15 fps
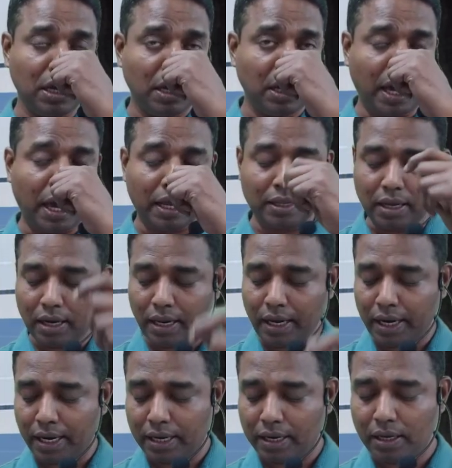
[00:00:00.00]
And the
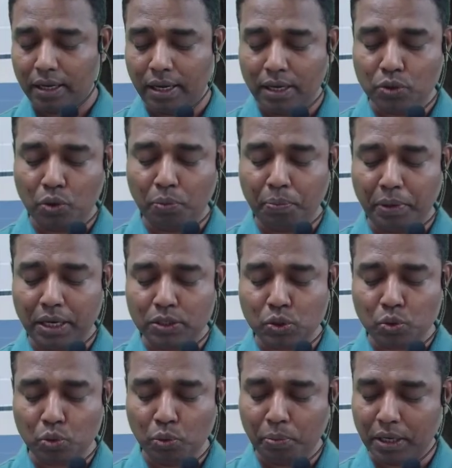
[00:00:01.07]
rate is rupees
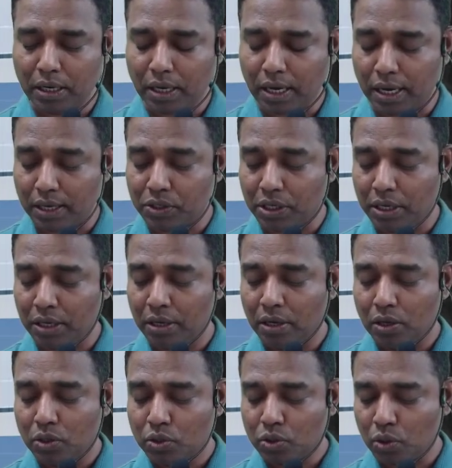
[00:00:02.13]
2 per kg.
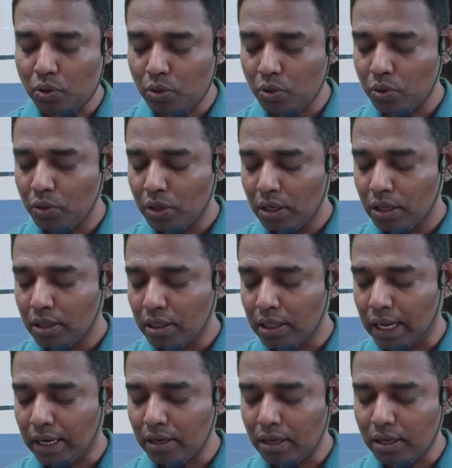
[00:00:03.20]
So
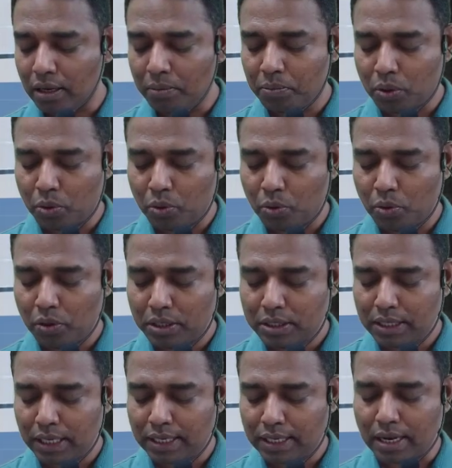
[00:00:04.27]
that will come to
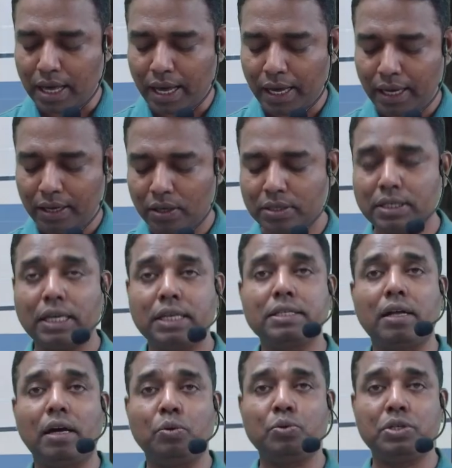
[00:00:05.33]

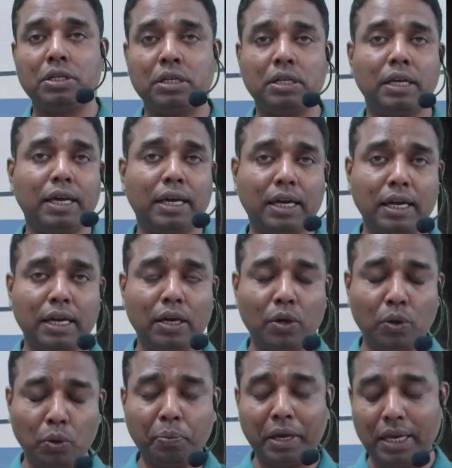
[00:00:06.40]
6,06,000
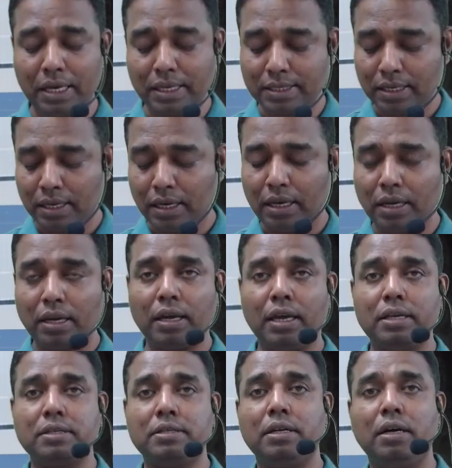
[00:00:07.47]
rupees
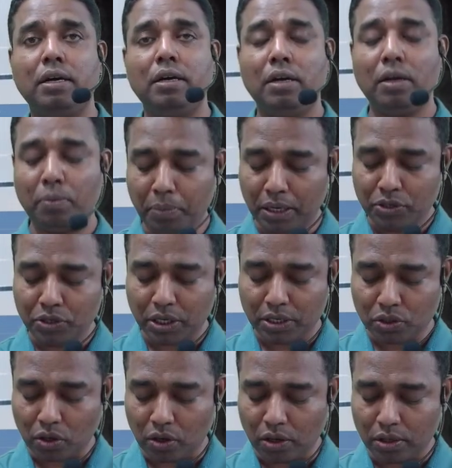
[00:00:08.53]
is the purchase
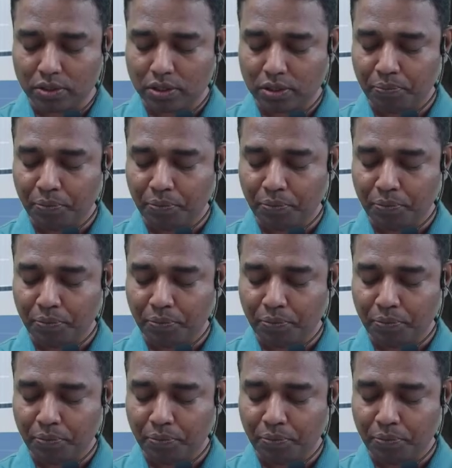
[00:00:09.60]
cost.